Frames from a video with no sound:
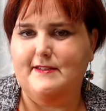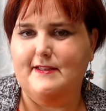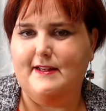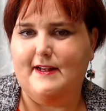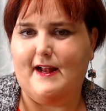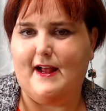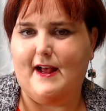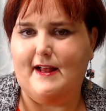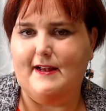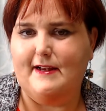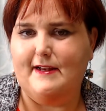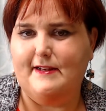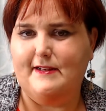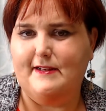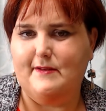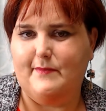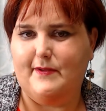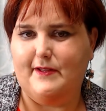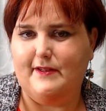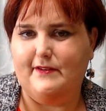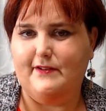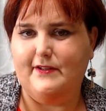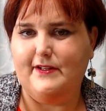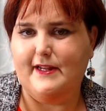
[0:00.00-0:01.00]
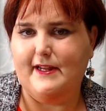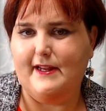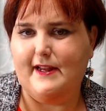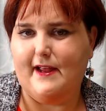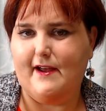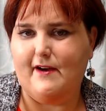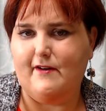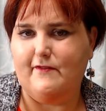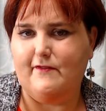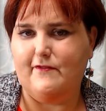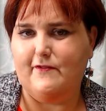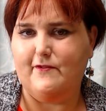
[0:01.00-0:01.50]
that I need to be looking
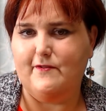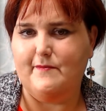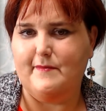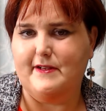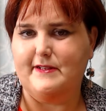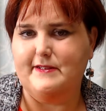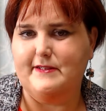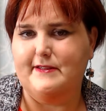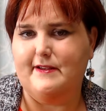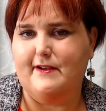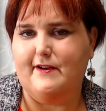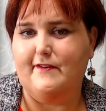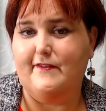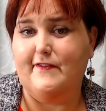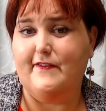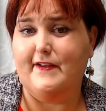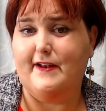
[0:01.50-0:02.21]
out for myself,